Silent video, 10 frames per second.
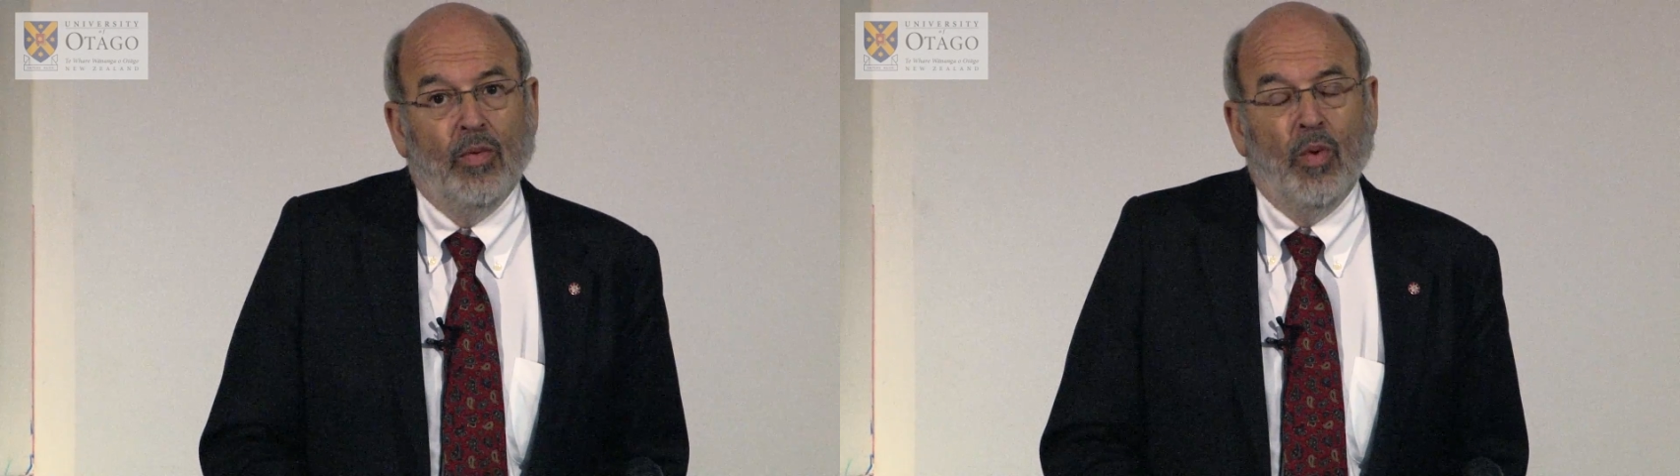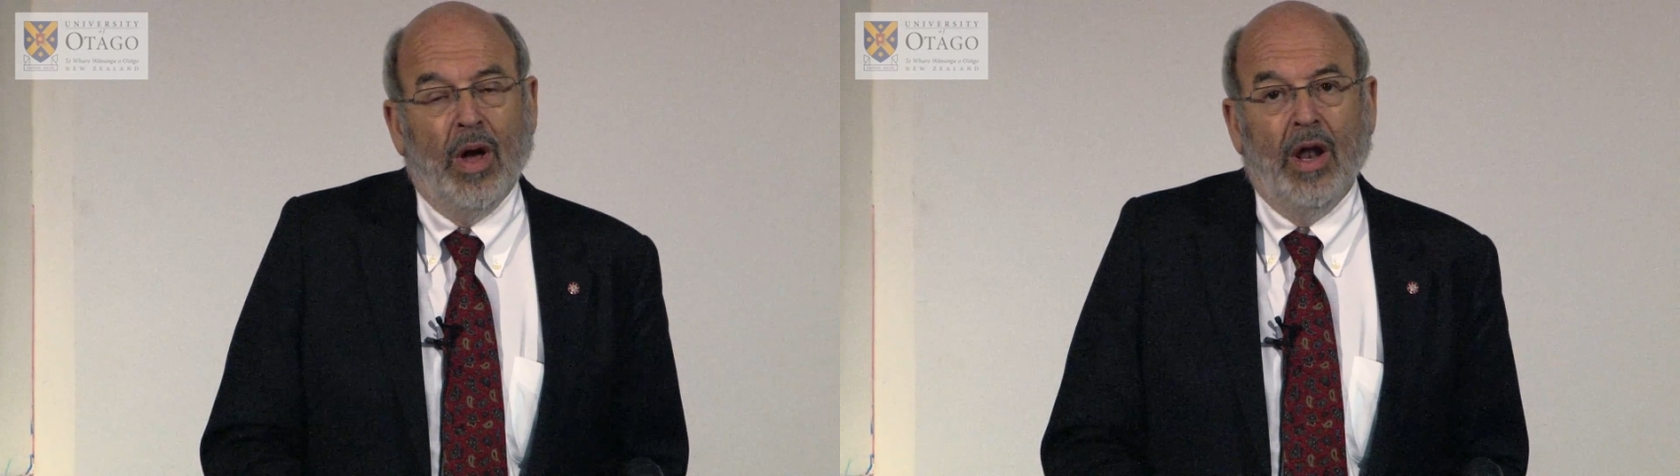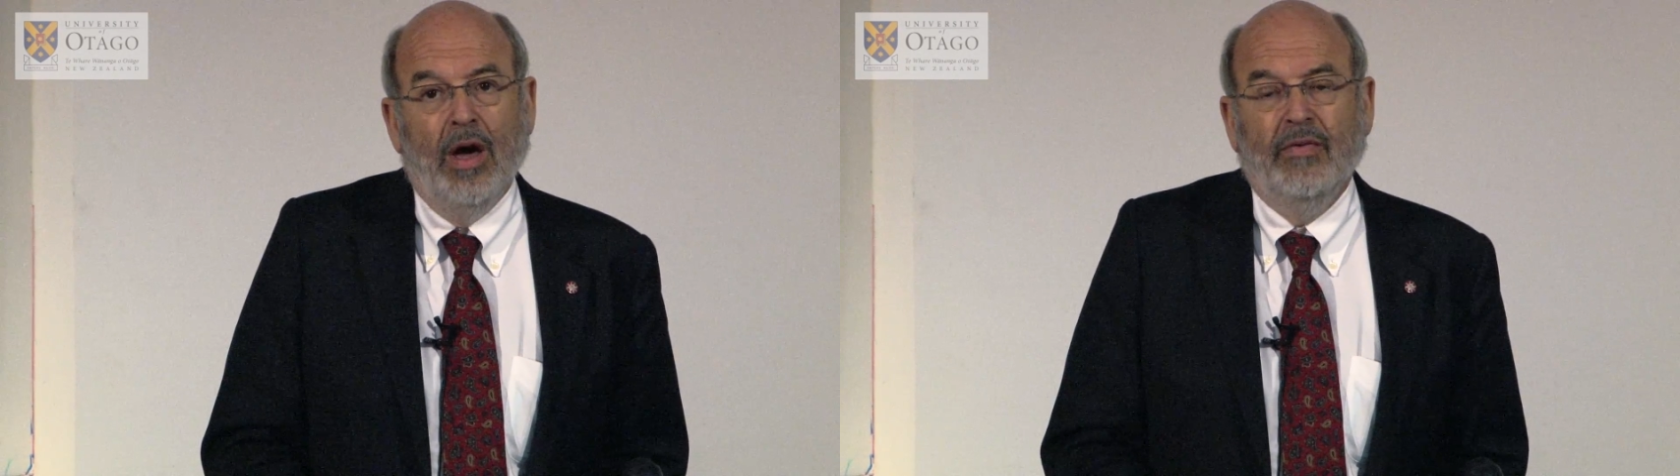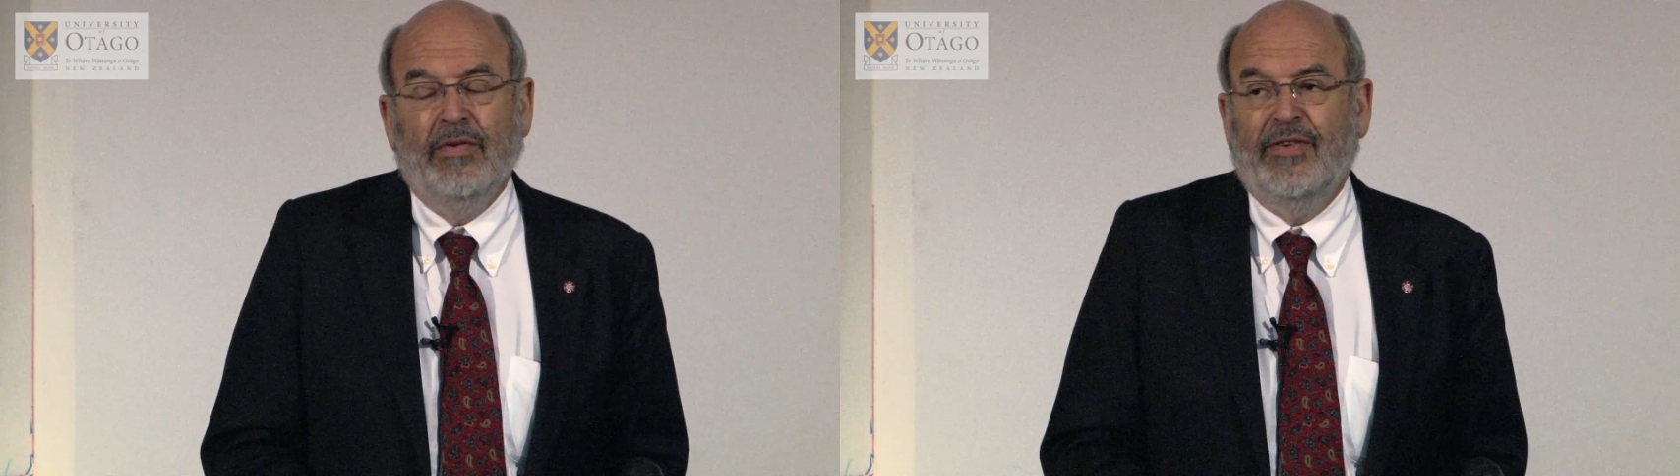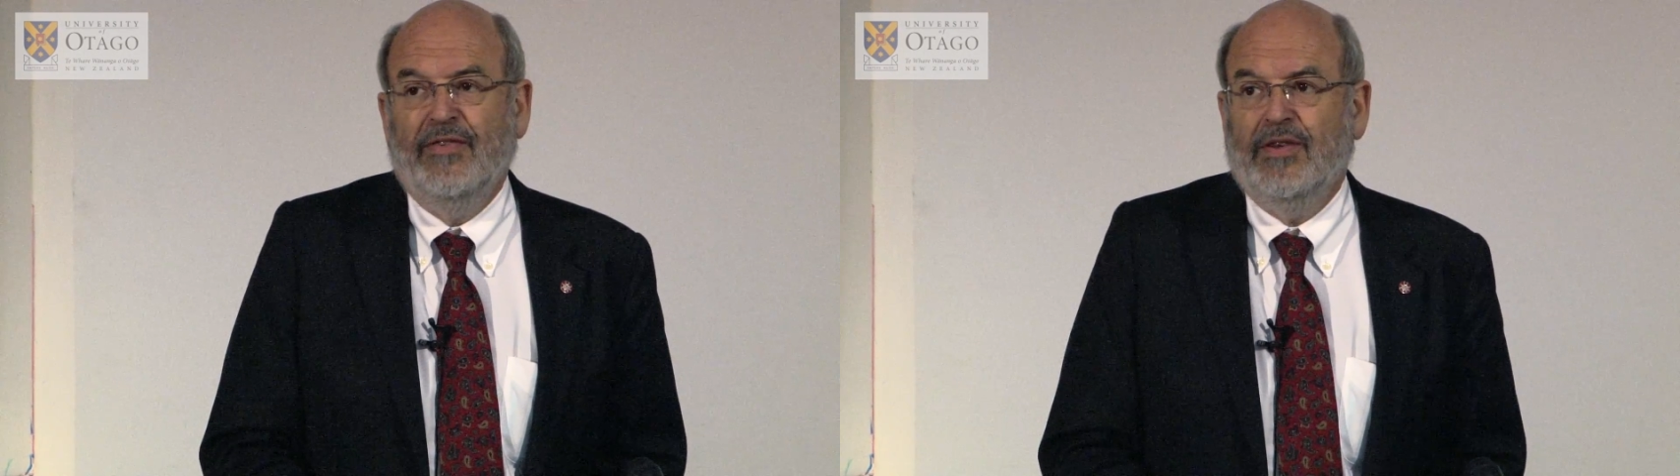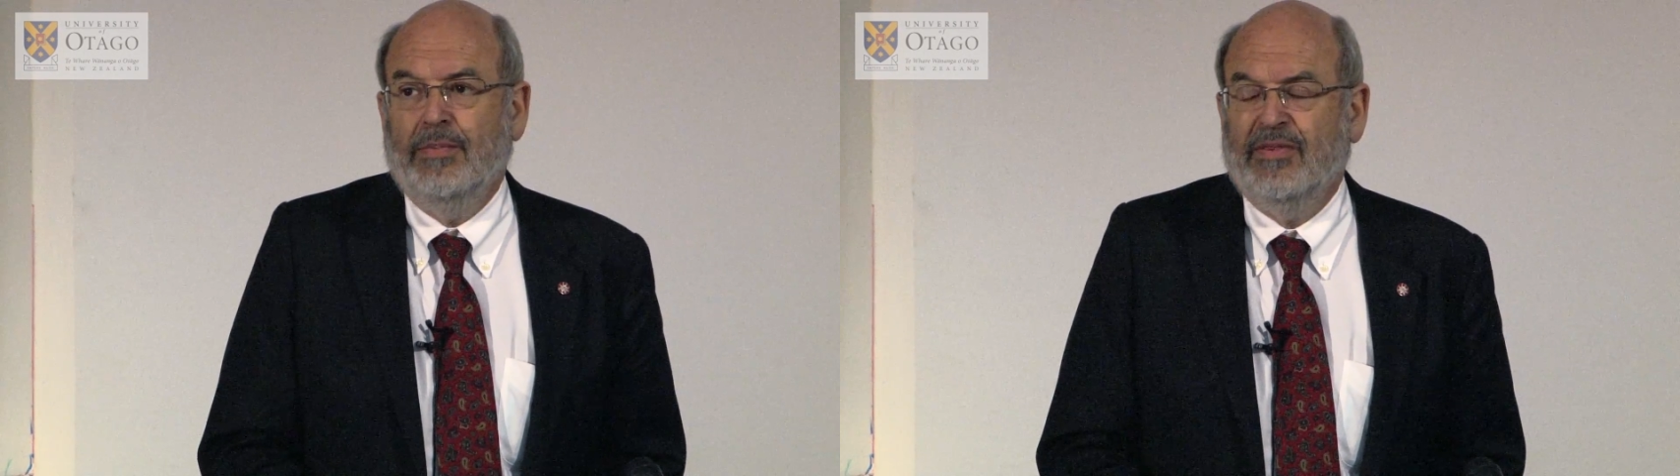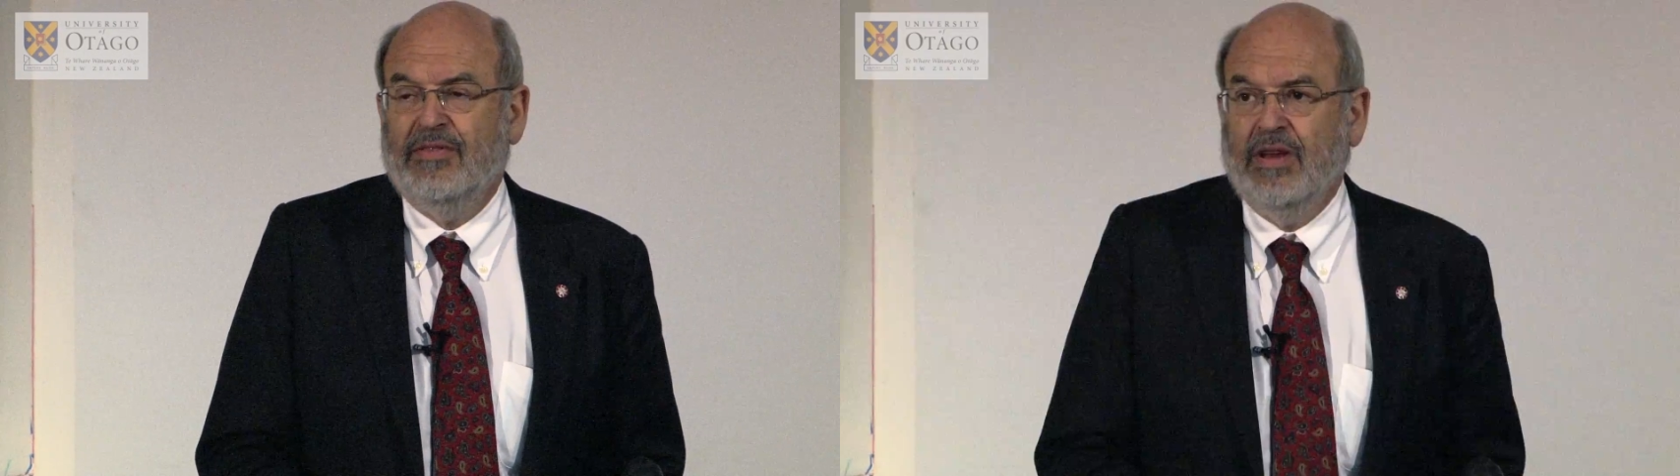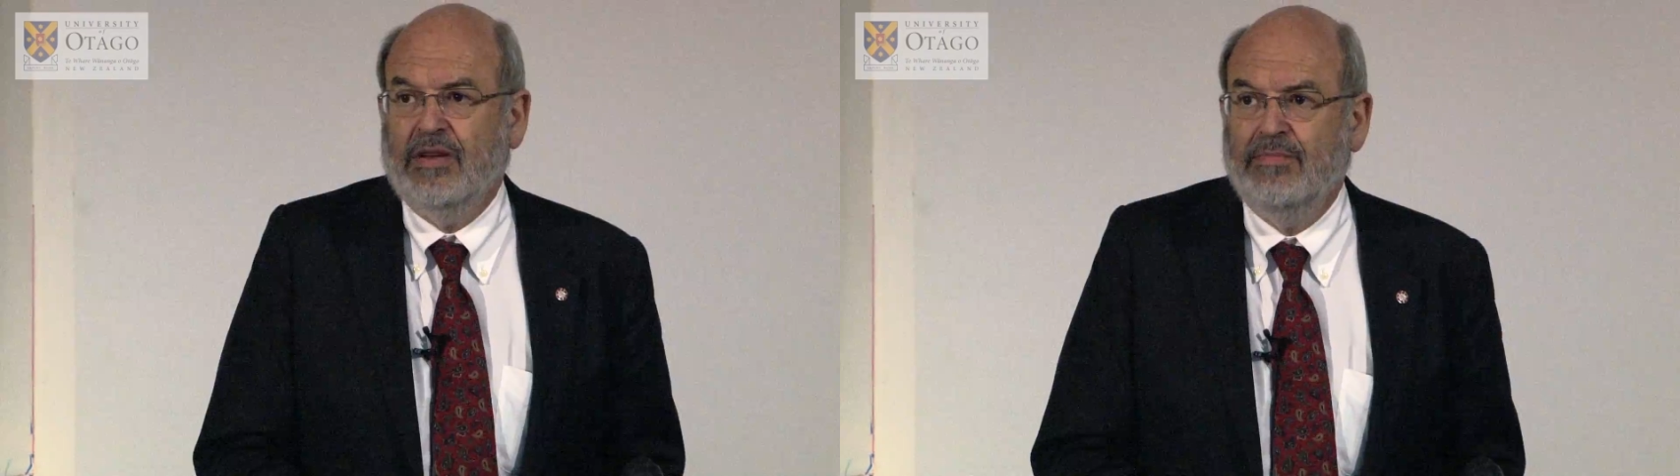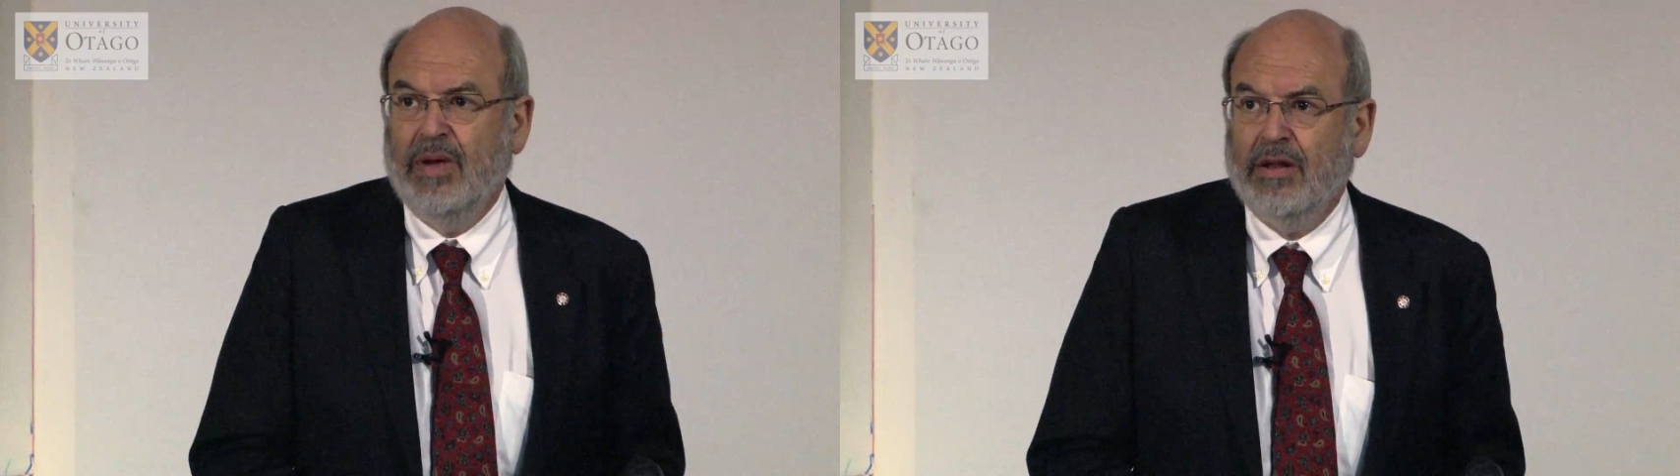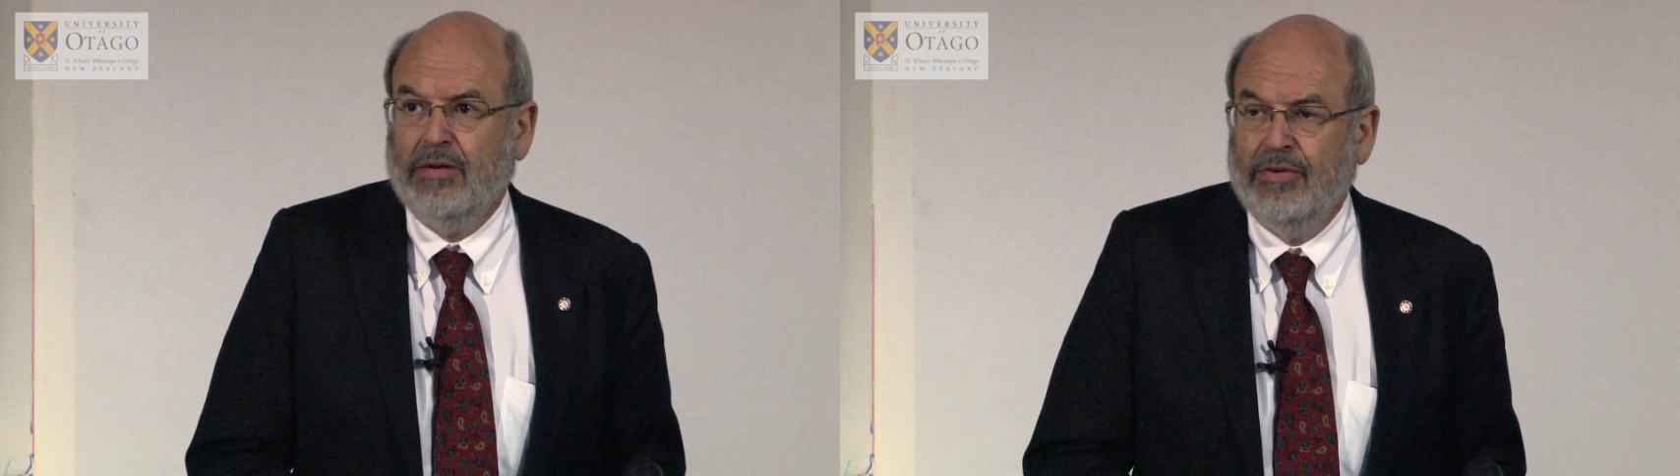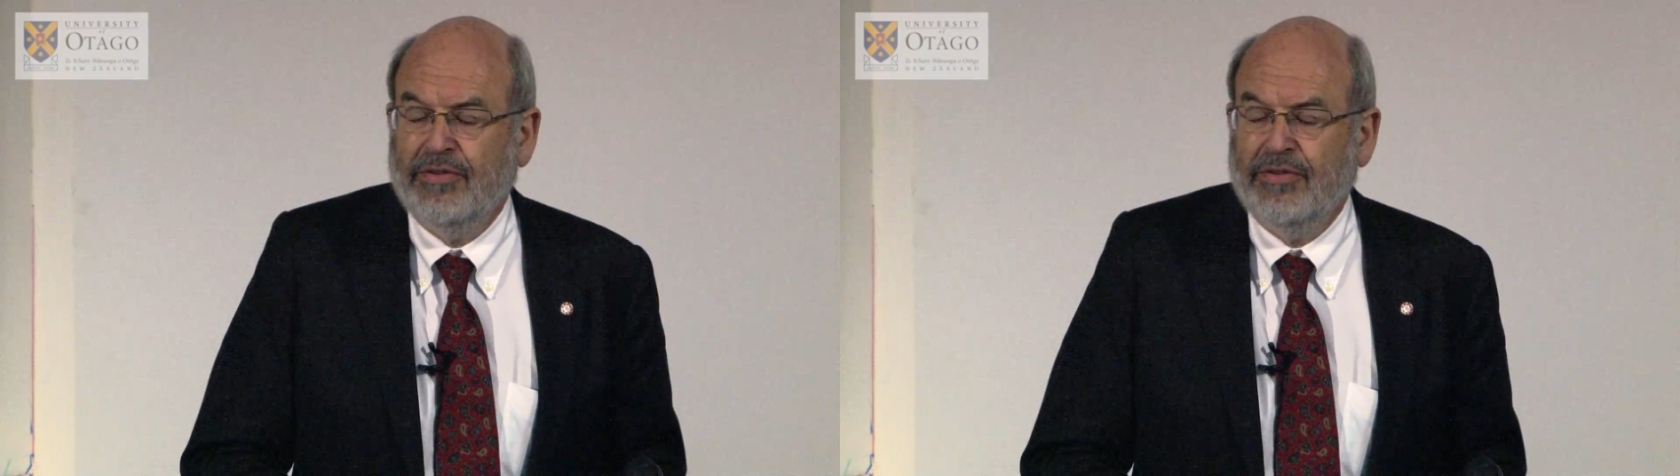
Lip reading: well over 50% of medical